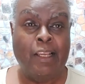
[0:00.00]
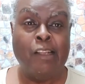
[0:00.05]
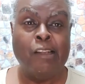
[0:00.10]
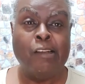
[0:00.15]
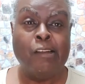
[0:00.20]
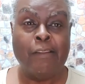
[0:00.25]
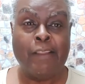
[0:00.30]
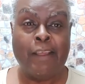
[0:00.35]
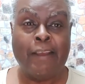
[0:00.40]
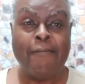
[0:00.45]

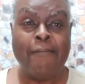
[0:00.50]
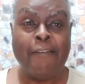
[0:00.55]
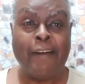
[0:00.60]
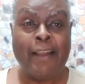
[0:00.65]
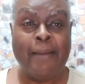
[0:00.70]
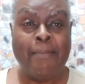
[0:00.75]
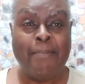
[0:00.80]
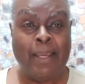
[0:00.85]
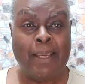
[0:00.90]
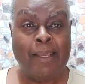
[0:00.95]
So that
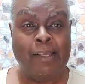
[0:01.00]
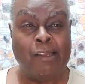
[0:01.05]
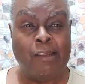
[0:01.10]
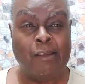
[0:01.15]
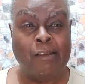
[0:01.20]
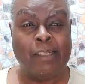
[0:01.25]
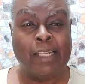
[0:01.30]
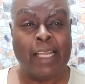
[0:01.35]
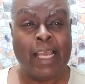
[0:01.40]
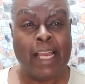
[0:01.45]
5
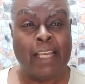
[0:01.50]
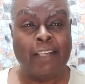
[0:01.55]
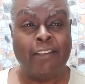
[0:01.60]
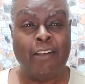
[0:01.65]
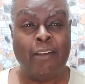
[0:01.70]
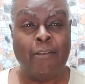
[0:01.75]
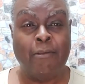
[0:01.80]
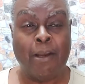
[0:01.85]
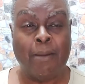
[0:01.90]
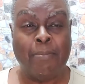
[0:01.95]
pesos
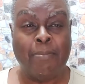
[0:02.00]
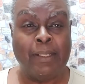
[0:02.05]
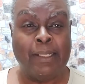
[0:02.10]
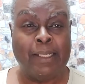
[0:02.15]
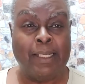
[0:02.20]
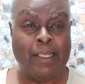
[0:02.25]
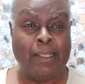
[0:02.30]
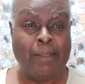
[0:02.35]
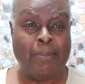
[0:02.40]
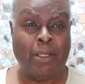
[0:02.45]
actually
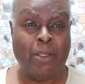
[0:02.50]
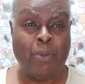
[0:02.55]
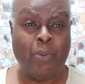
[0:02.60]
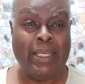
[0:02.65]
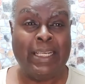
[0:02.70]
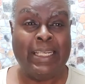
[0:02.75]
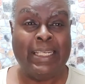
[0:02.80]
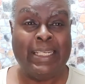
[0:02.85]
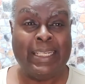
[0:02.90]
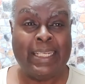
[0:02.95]
represents
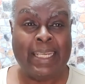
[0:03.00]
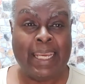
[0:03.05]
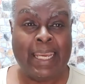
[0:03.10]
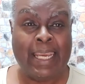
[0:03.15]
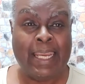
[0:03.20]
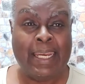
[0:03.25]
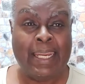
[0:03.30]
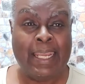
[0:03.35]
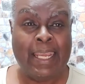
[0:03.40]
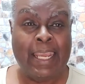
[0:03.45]
between
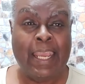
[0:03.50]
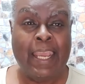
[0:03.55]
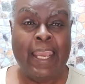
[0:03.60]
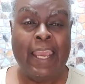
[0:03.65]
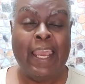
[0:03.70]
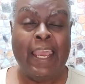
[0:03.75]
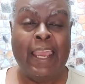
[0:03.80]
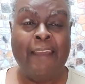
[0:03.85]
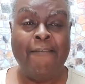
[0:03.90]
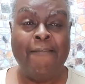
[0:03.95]
10
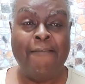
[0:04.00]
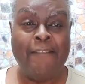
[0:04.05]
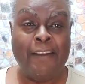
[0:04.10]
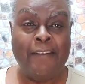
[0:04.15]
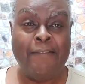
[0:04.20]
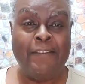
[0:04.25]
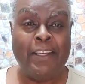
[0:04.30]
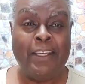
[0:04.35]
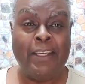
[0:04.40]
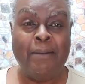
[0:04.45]
and
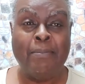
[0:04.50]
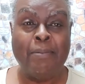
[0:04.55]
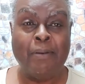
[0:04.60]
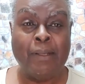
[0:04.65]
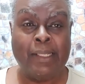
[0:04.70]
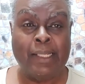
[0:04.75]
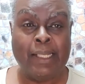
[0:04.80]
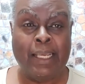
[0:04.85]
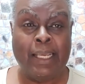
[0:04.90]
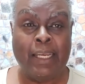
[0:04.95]

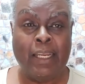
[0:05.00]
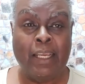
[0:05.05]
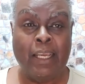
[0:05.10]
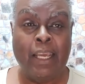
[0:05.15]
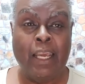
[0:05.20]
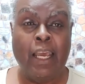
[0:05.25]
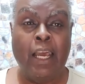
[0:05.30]
15%